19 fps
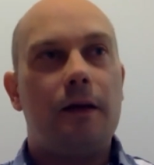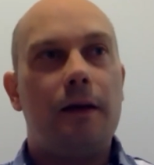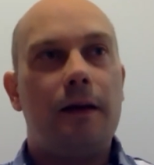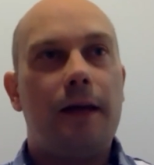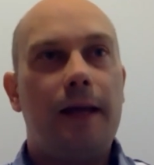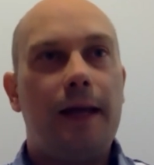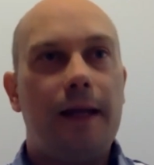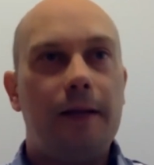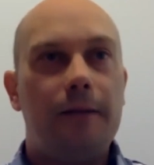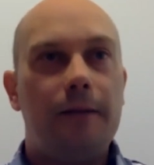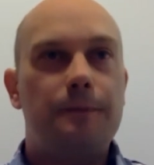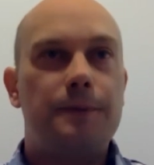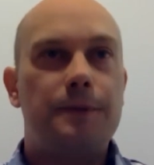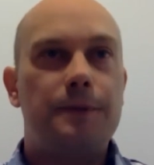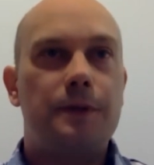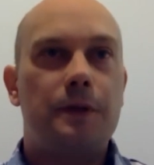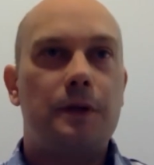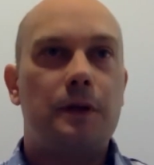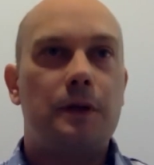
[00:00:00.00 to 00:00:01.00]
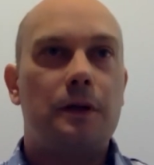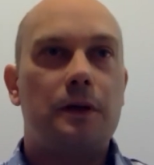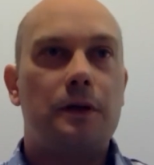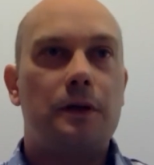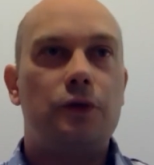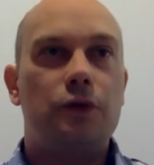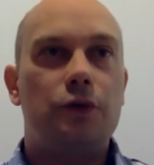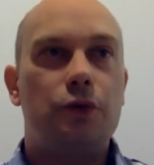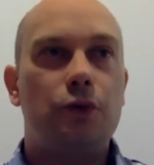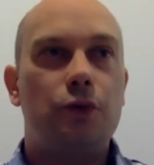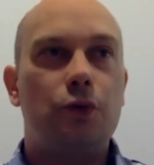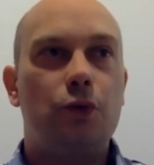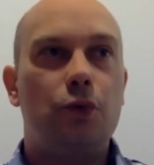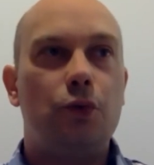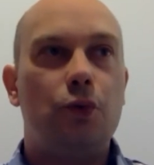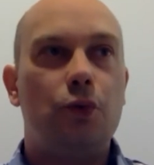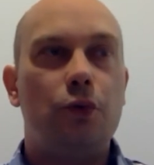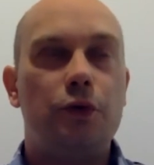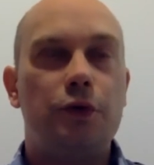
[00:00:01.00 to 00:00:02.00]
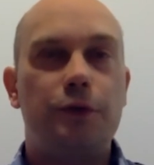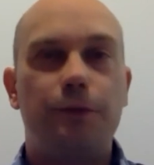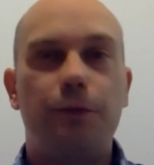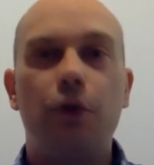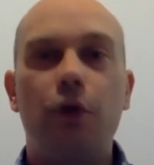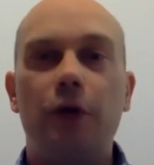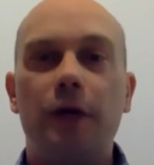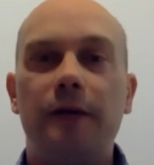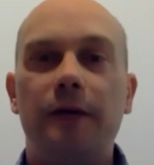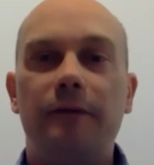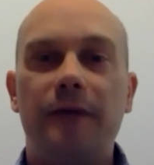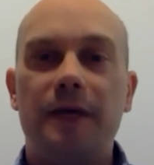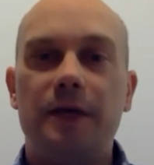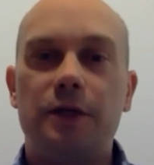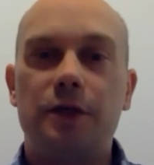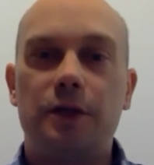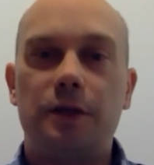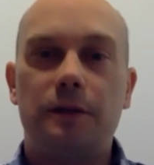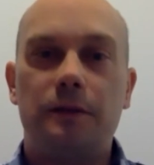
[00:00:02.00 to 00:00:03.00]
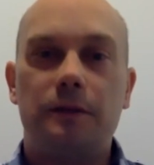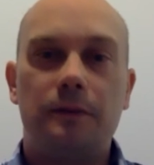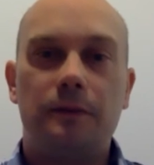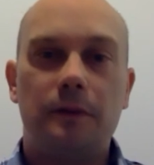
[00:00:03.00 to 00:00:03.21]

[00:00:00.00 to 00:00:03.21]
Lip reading: helps to spur innovation.